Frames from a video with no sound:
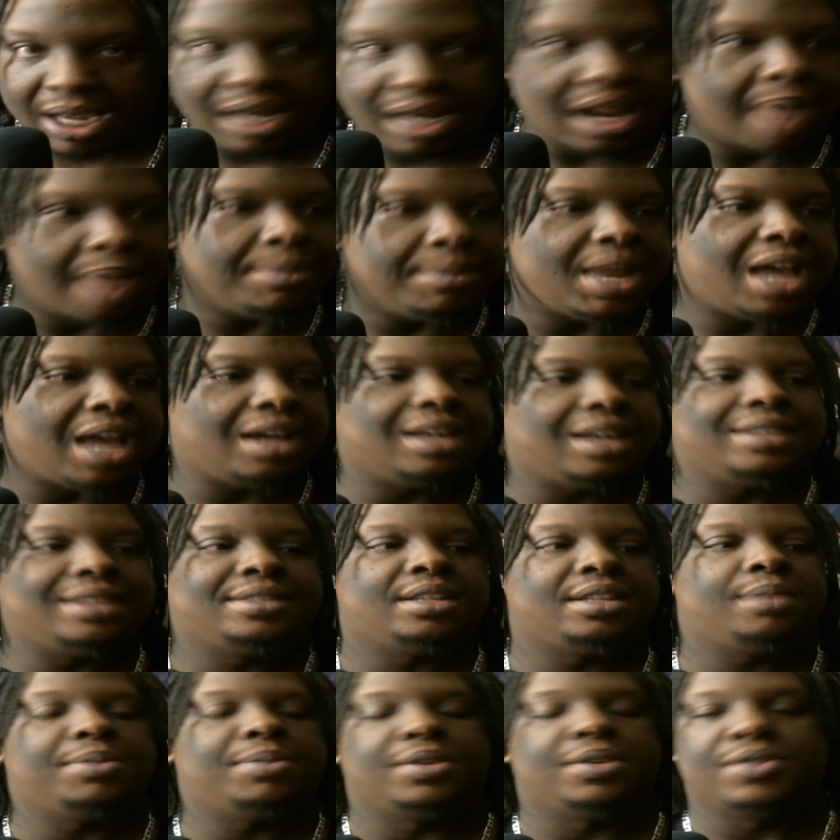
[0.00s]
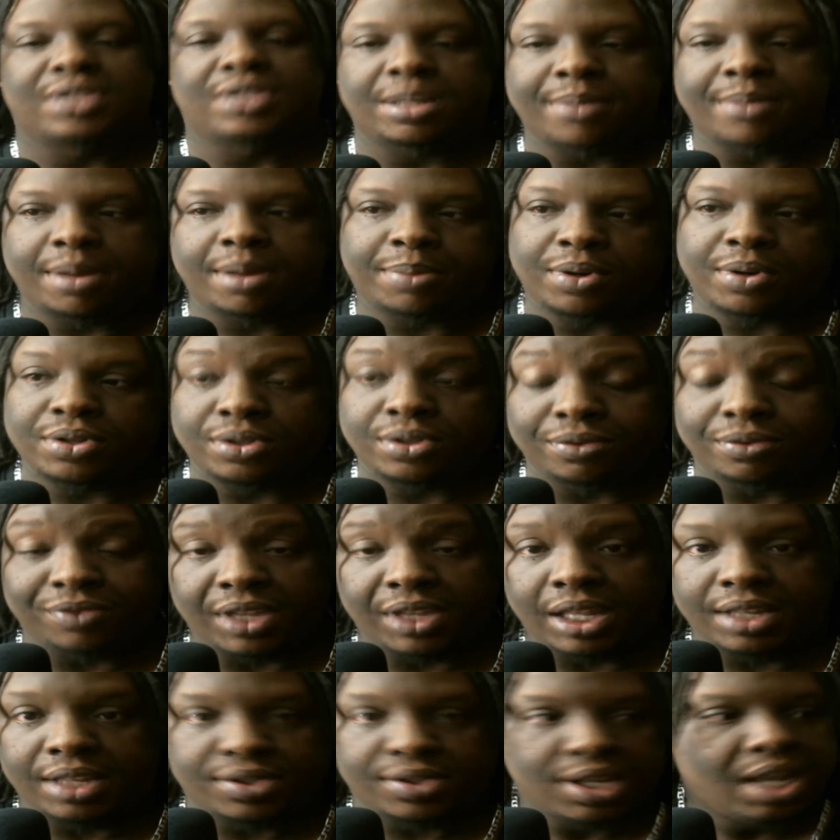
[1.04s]
And I'm not going to sit up there and say my personal
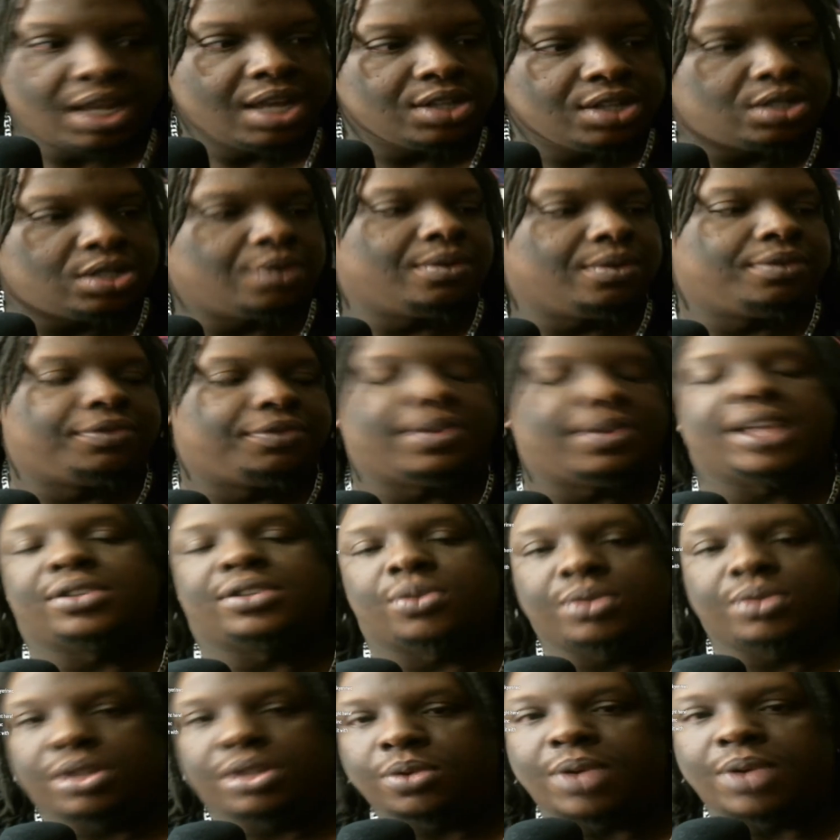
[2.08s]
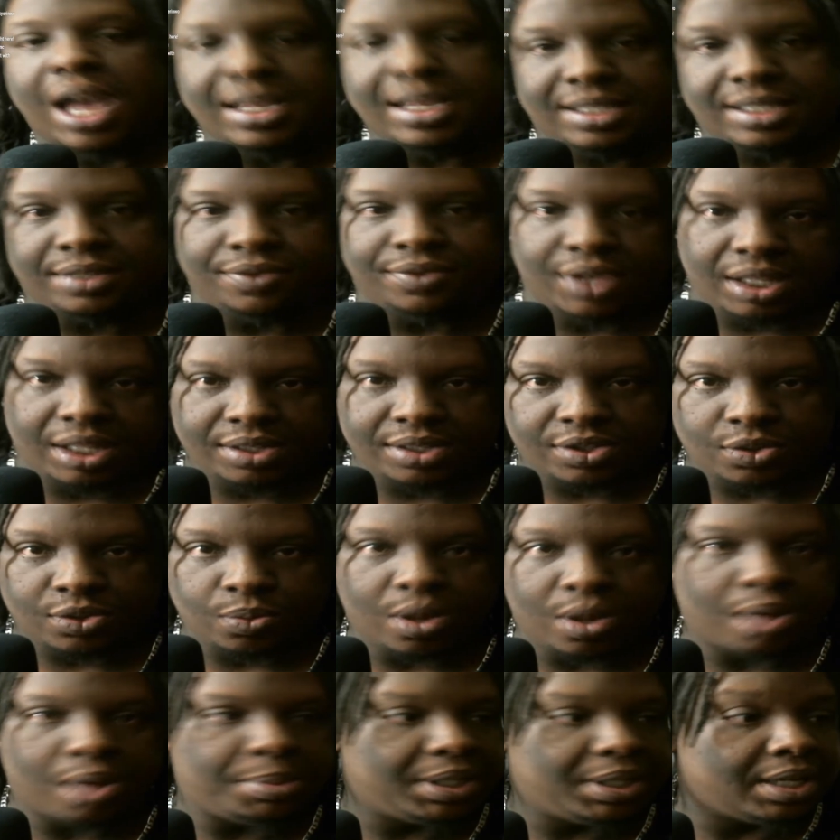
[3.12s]
feelings should reflect on you guys' feelings as
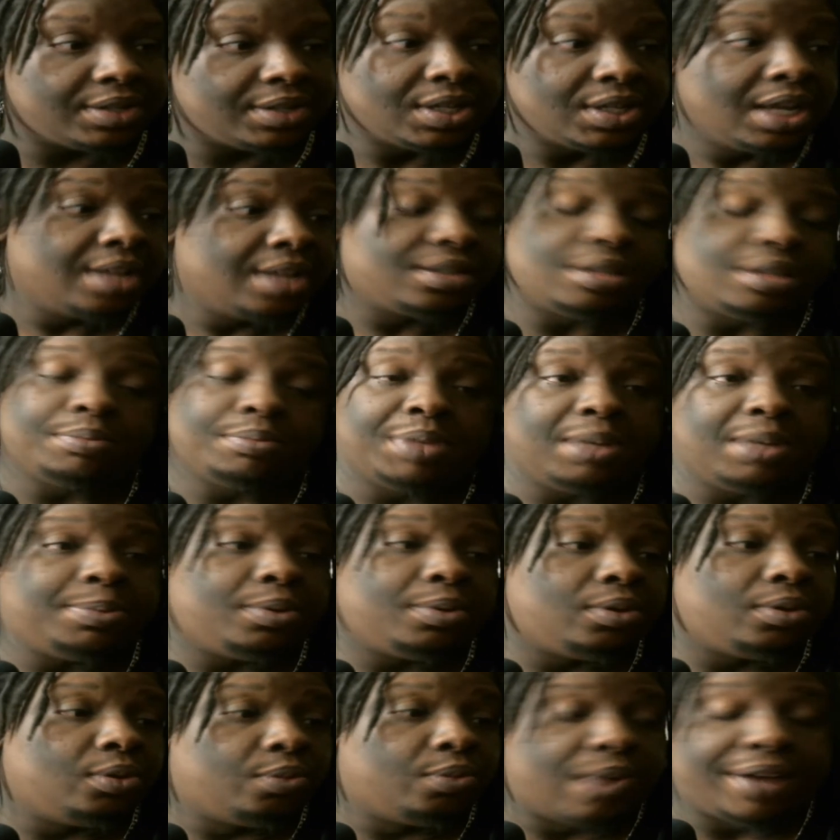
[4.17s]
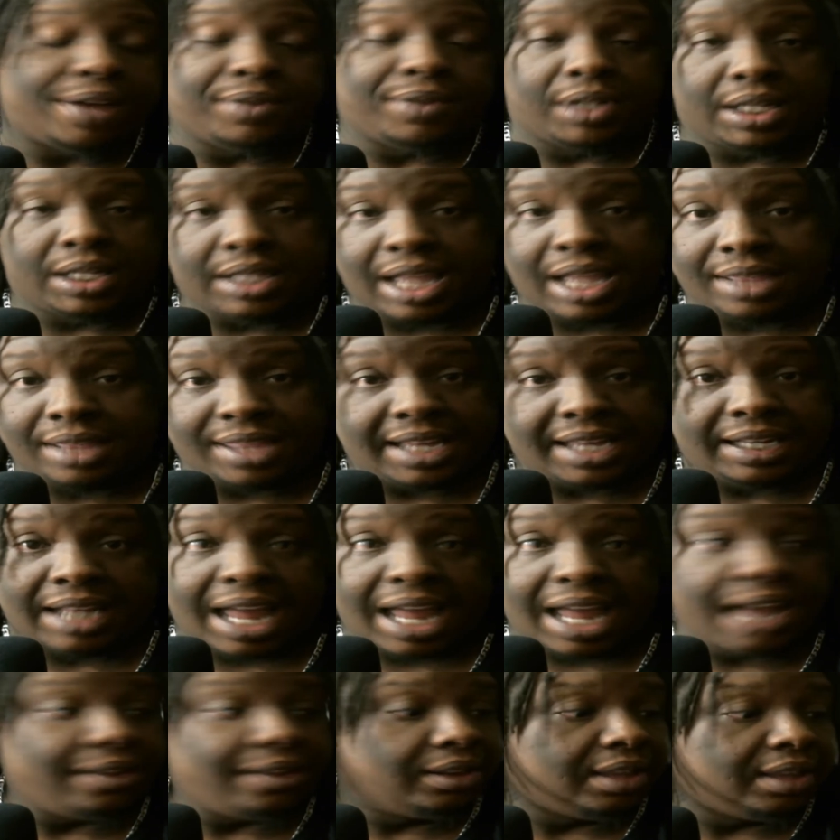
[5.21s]
well, because some people revel in that. They
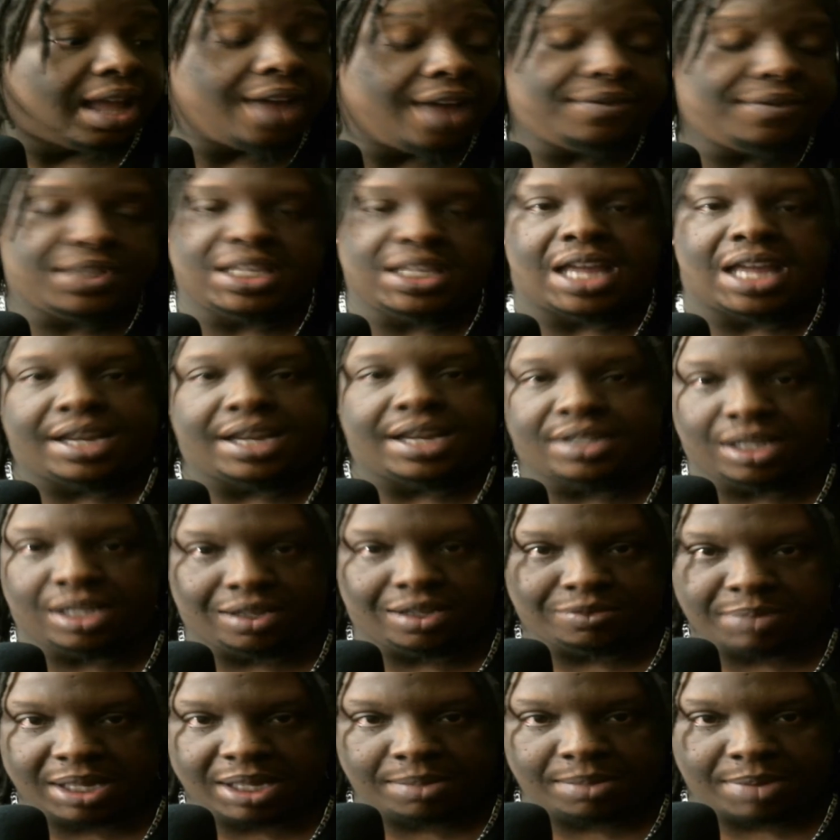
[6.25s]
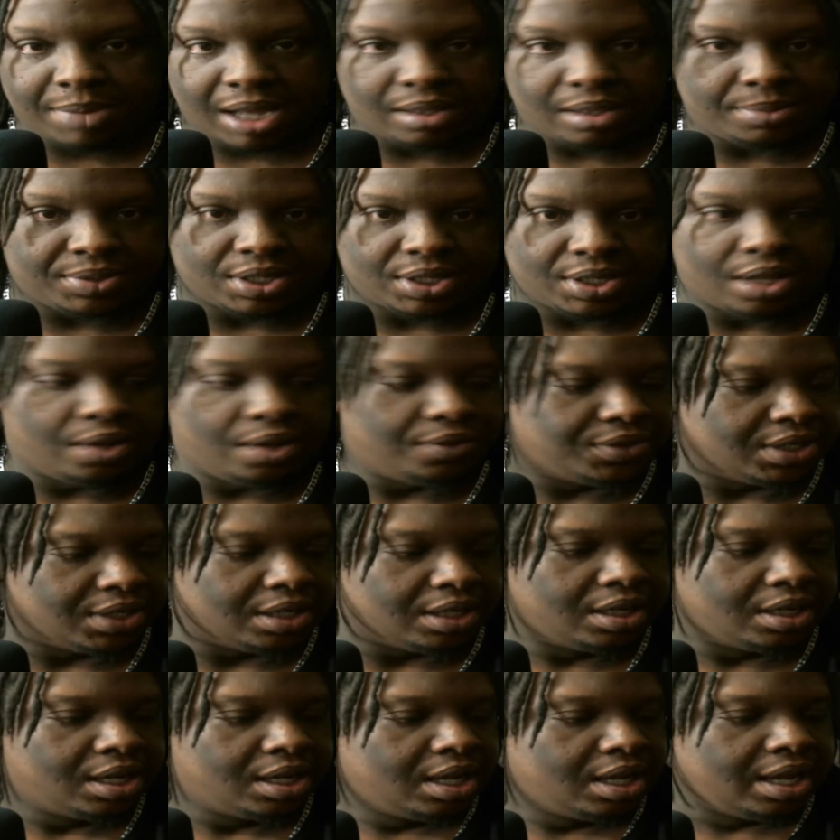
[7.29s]
love the idea of being by themselves and
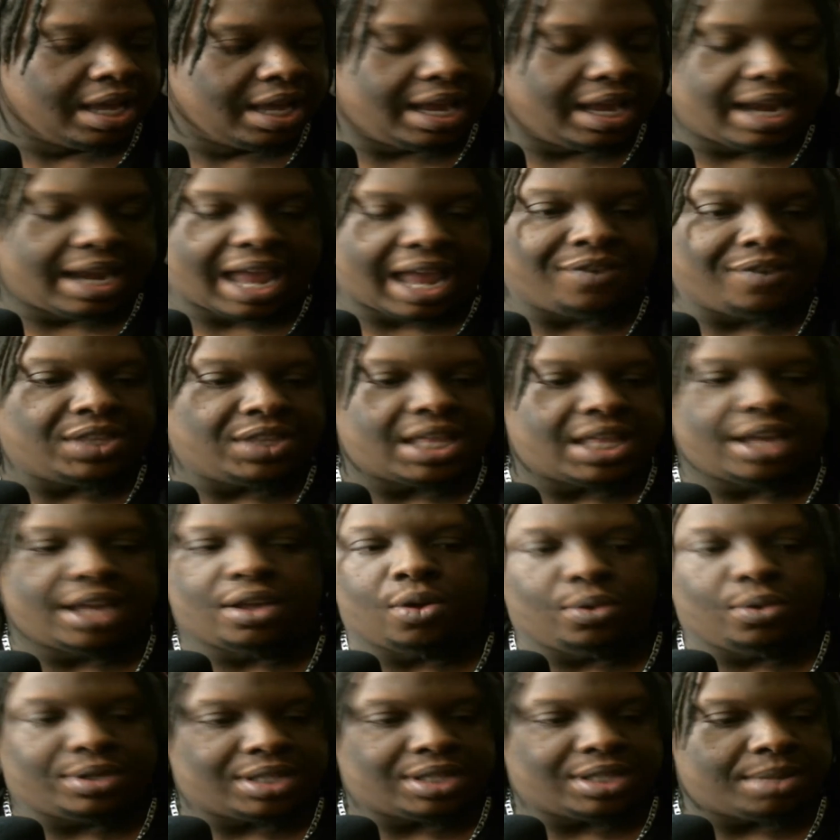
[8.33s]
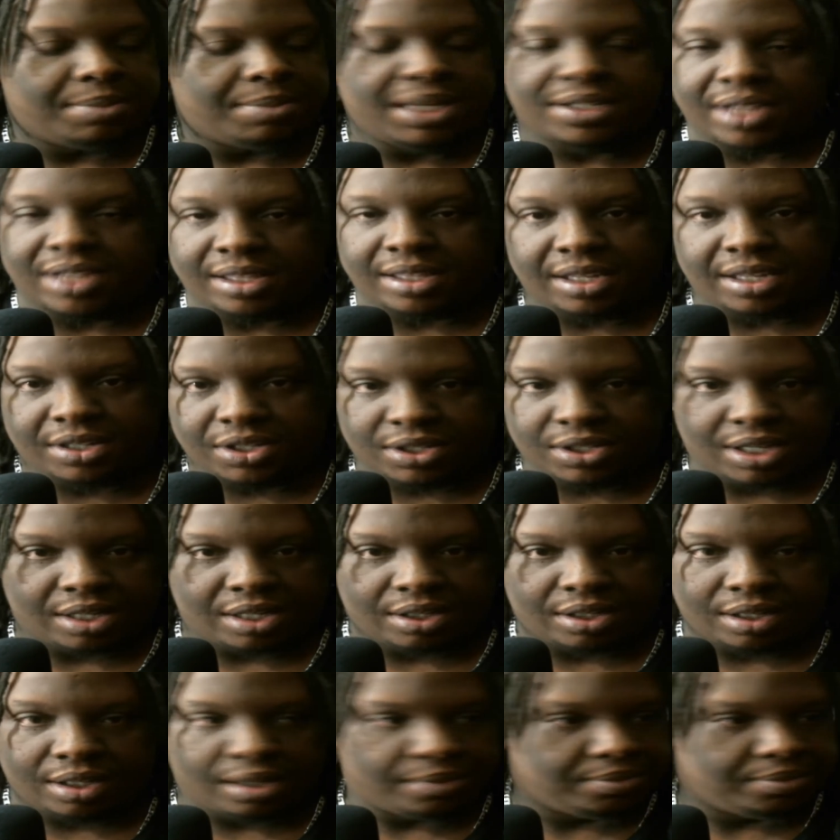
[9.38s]
having that goal, because that means that they just get
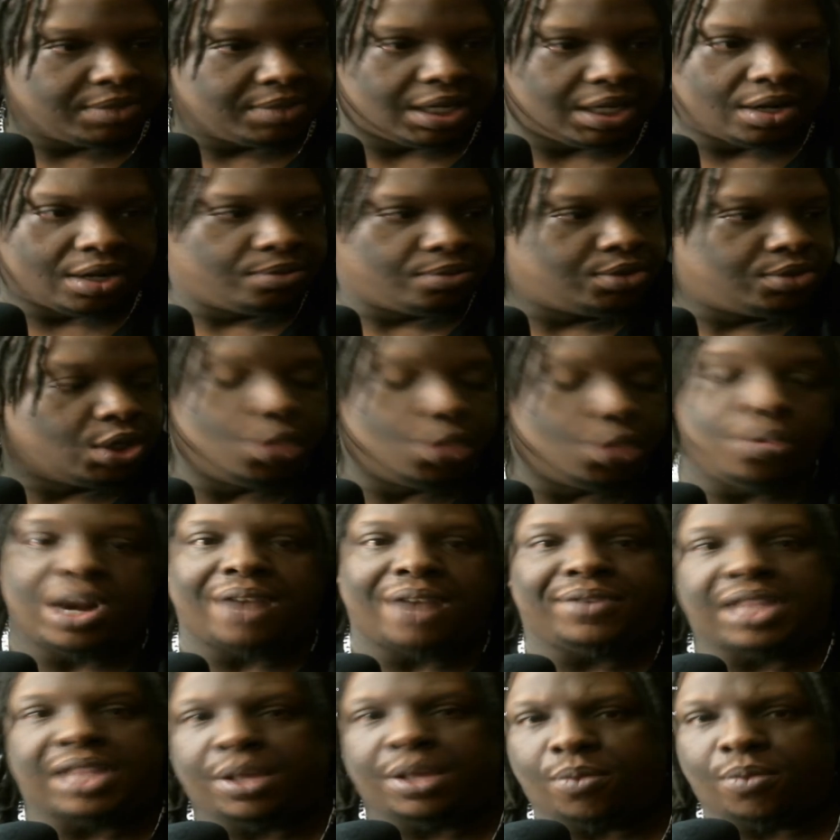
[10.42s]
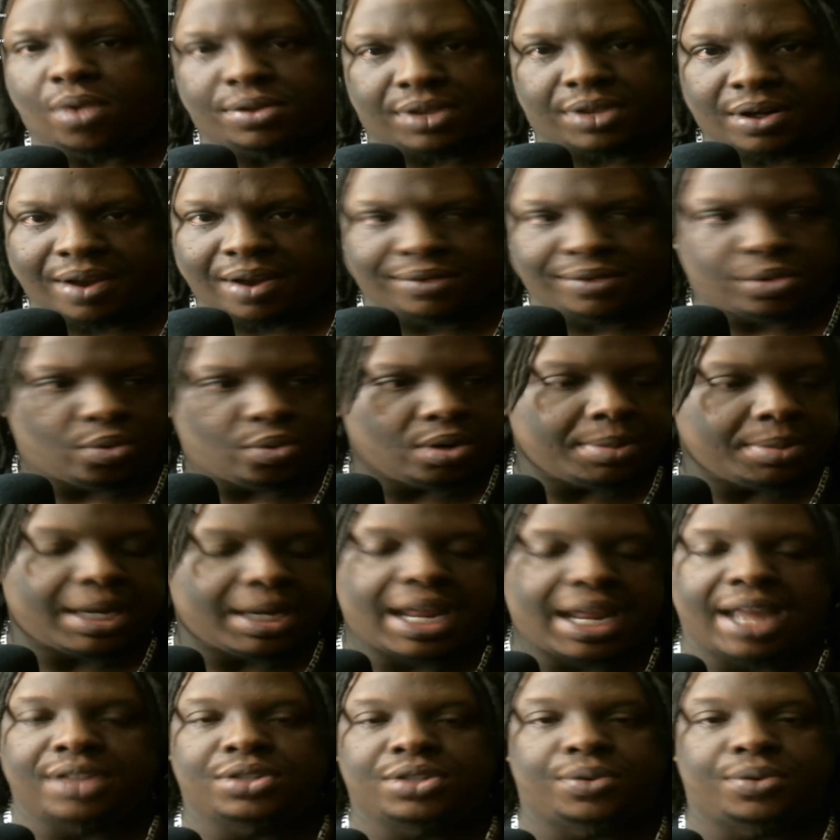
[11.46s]
to, you know, do whatever they want. They don't have to worry
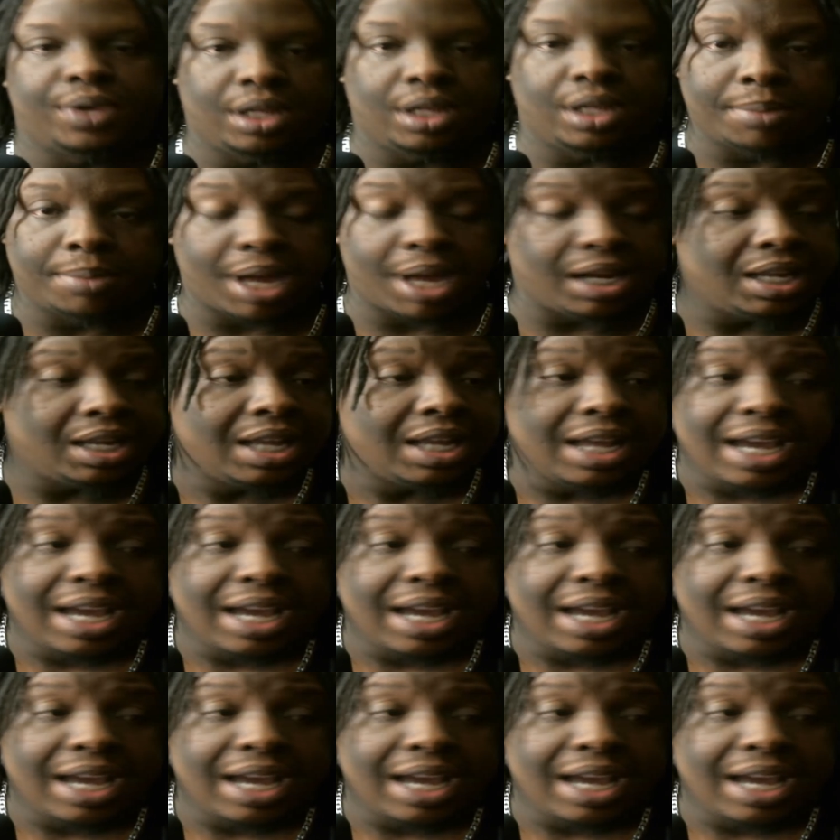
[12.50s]
about answering anybody.